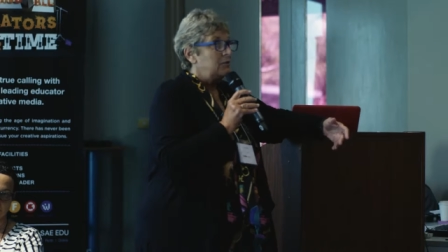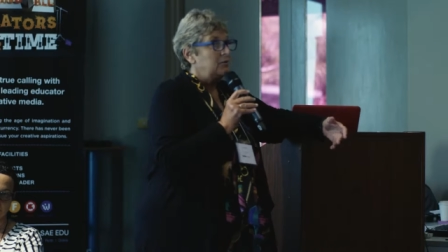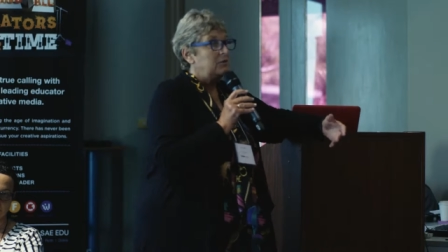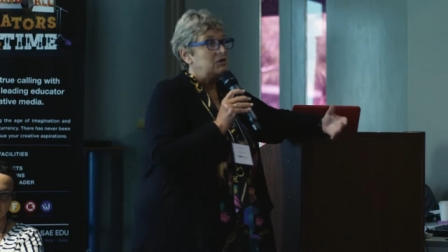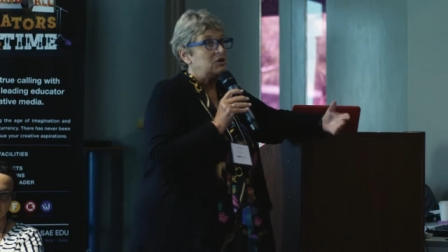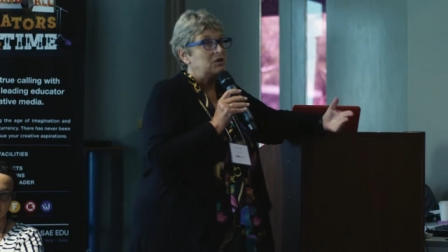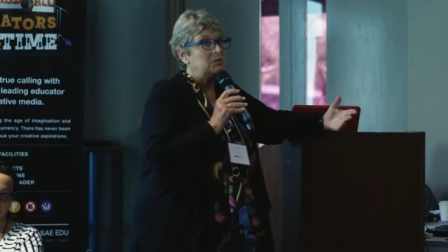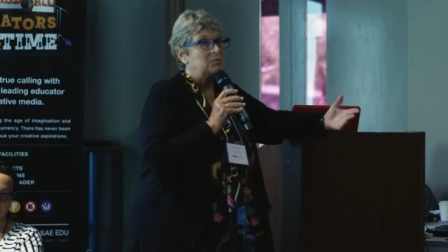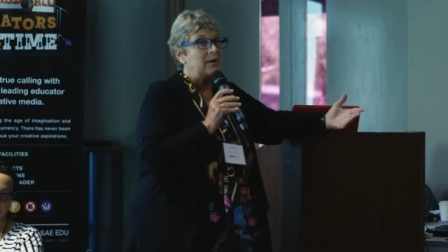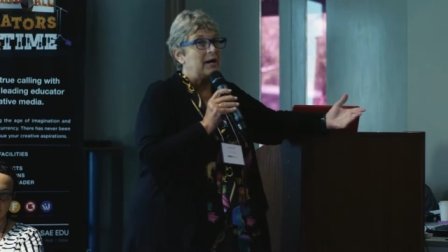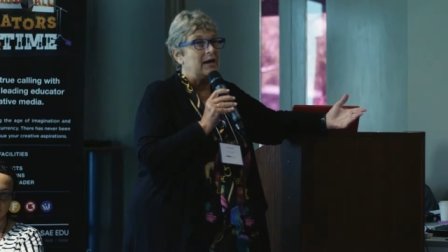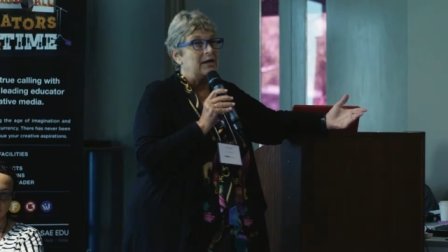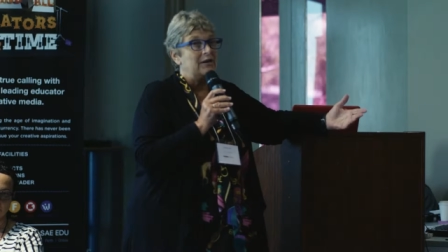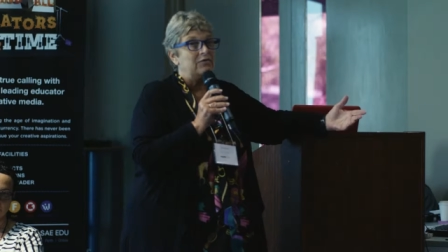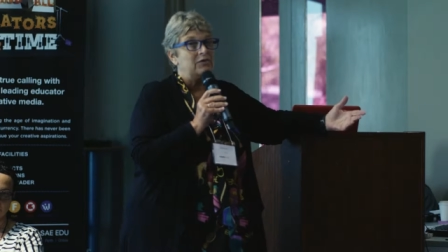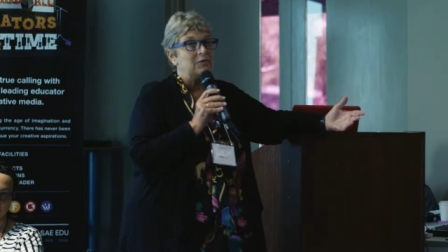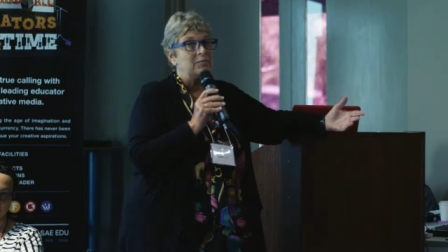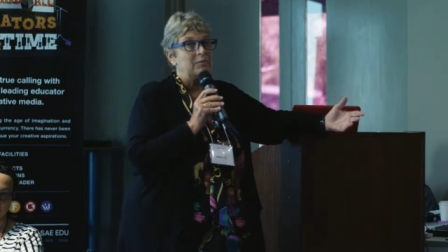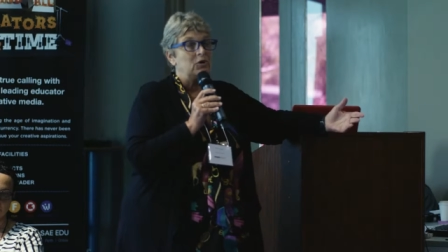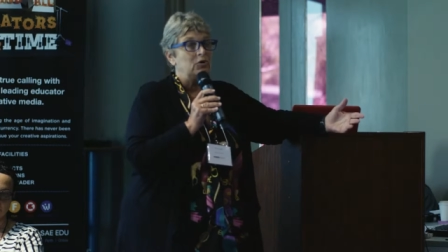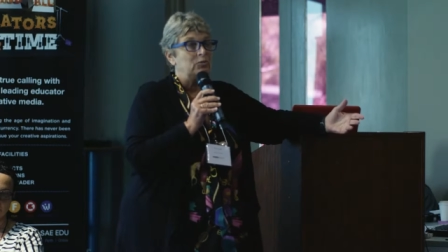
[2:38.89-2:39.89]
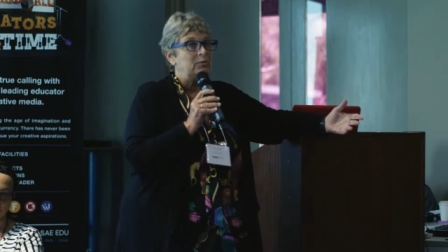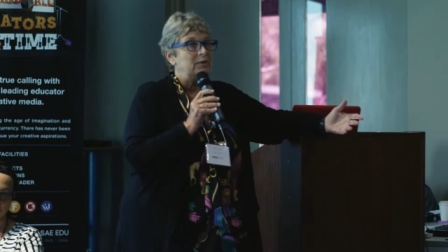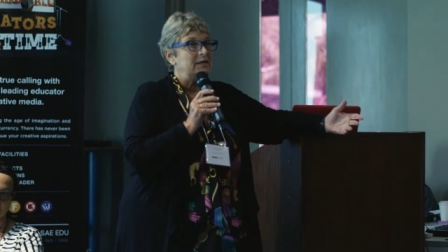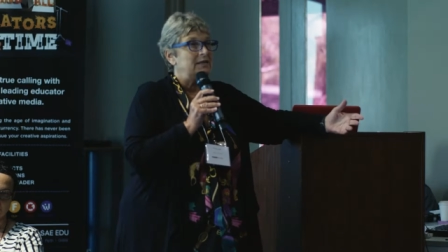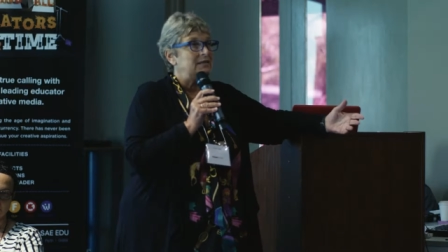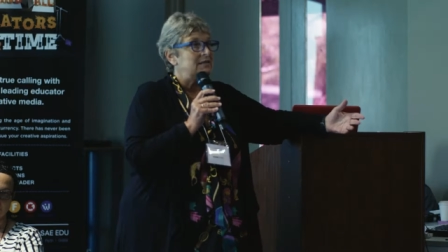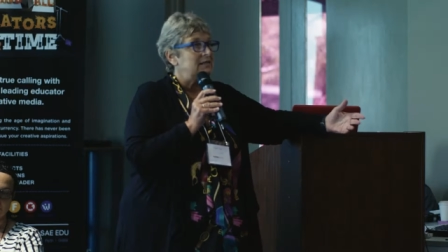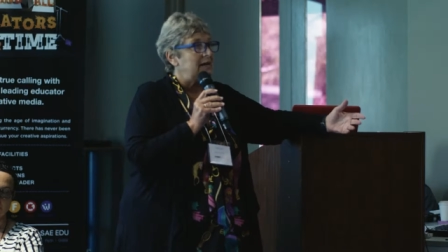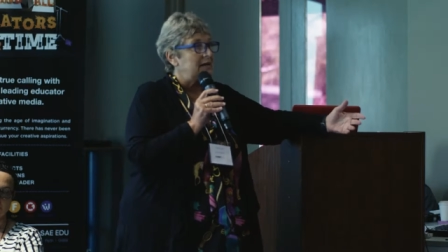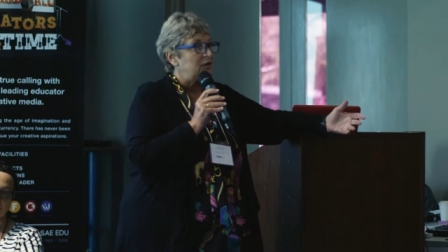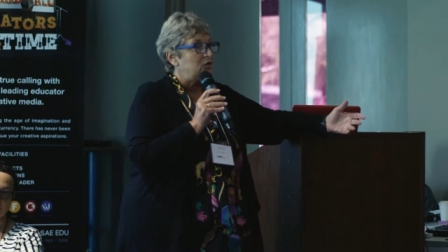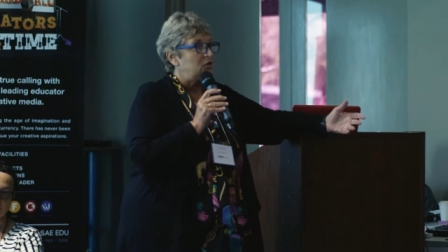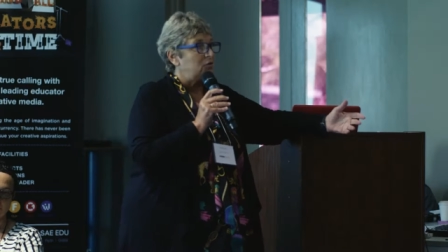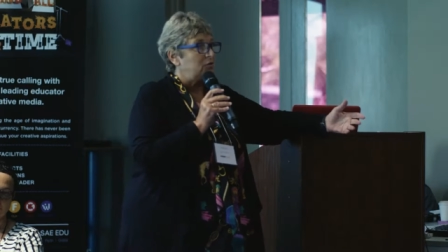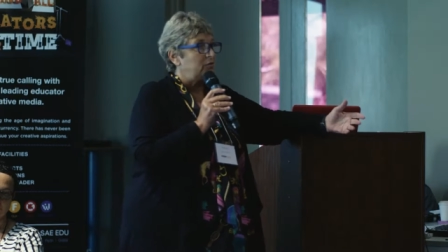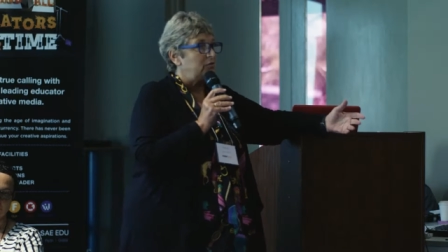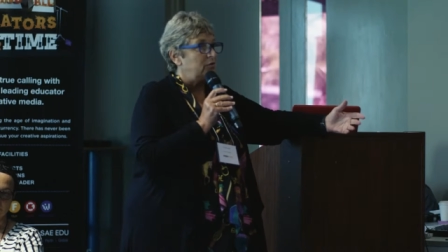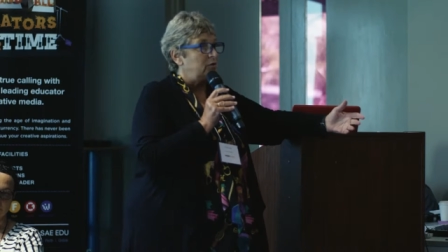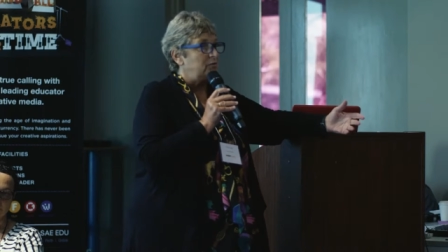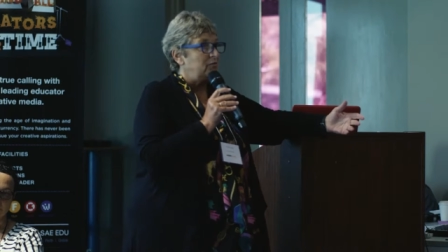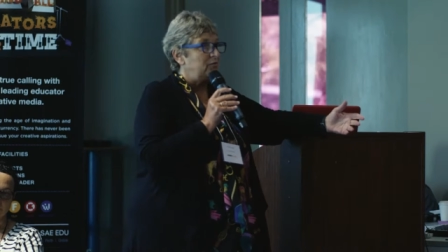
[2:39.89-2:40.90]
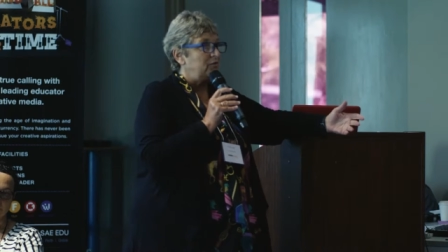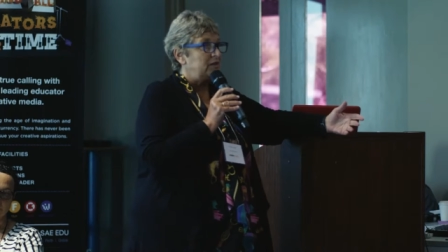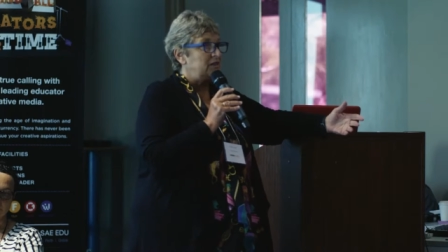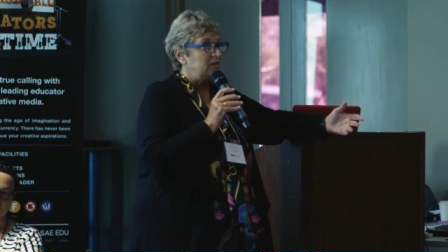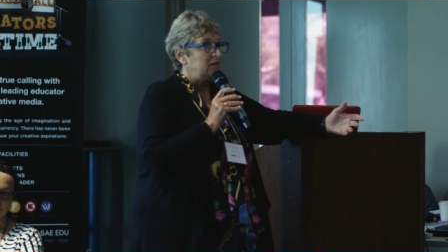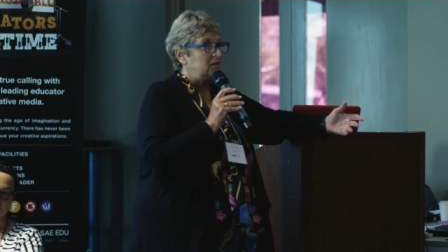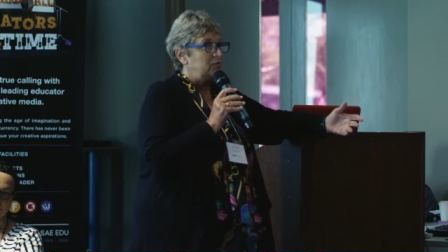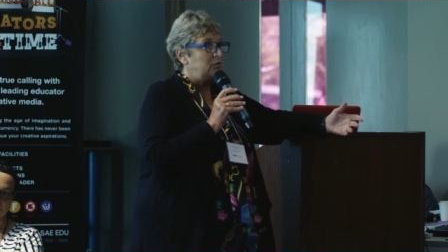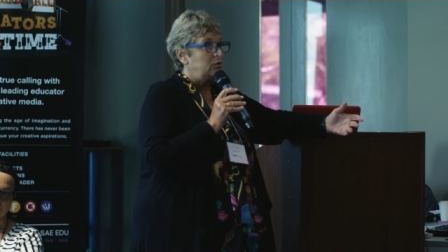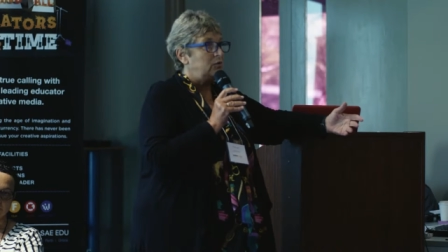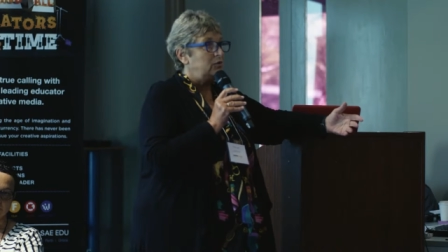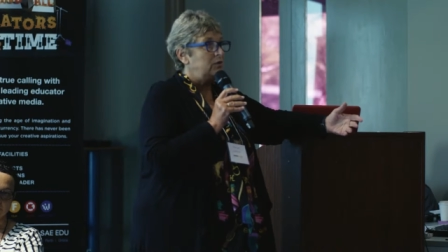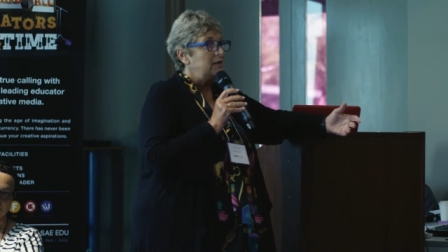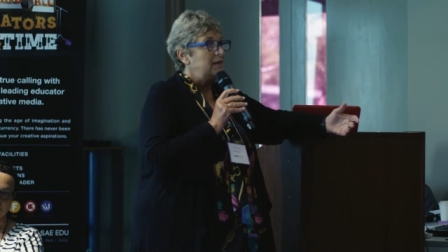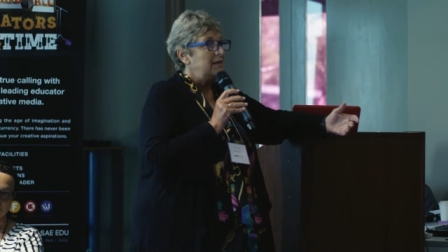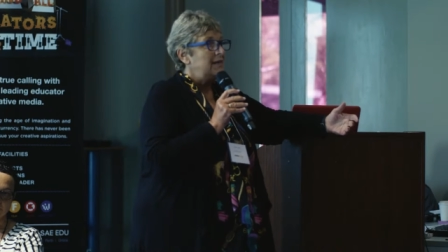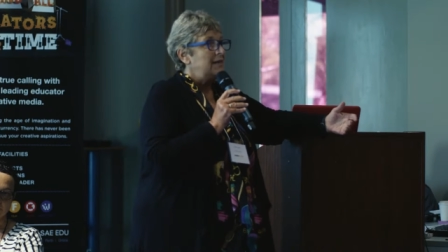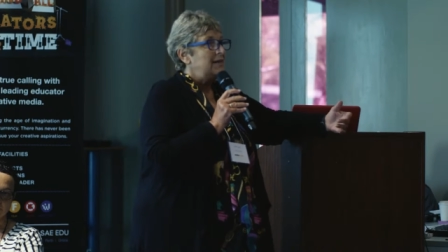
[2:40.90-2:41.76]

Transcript: which is part of the Melbourne International Film Festival.